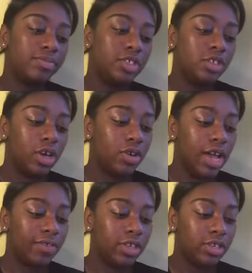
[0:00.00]
You don't
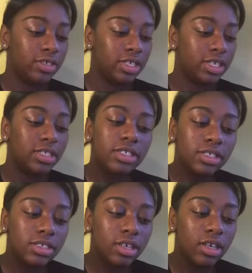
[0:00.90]
have to use
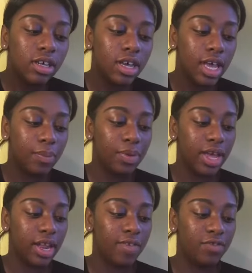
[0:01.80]
this,
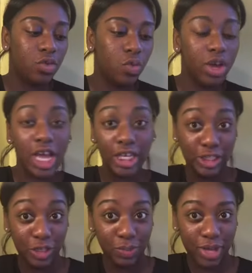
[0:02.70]
but if you want a
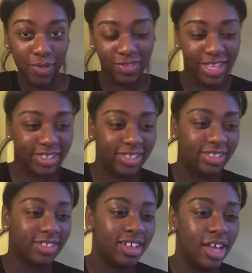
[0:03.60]
dupe of
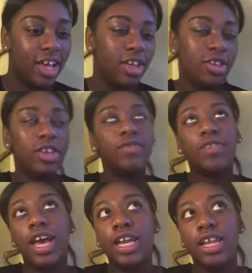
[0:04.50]
this, you can
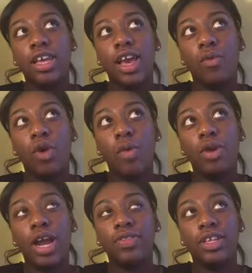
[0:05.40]
find it at
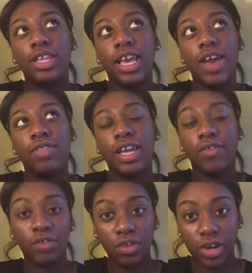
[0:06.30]
Walmart. I think they have like
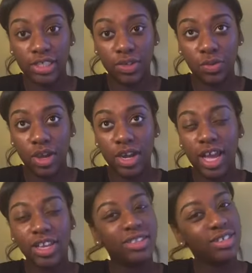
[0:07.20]
a fluorescent one.
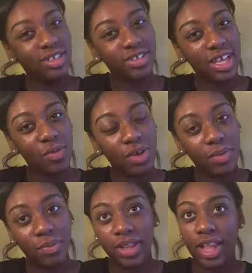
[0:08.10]
I used to use that
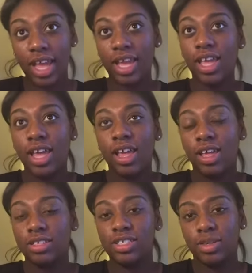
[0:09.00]
one, but like
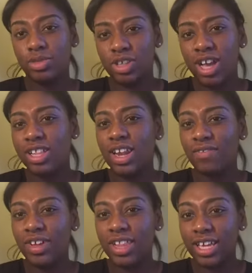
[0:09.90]
some chocolate, I
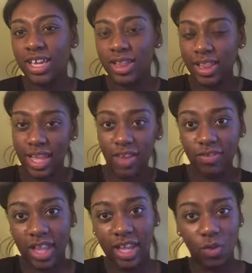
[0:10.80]
felt like it
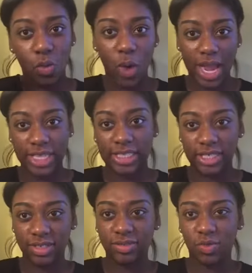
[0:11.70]
left like
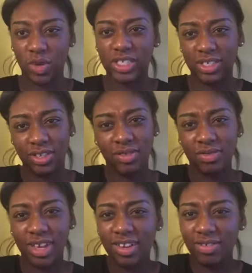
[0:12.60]
white residue.
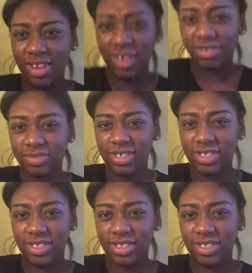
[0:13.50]
I don't know,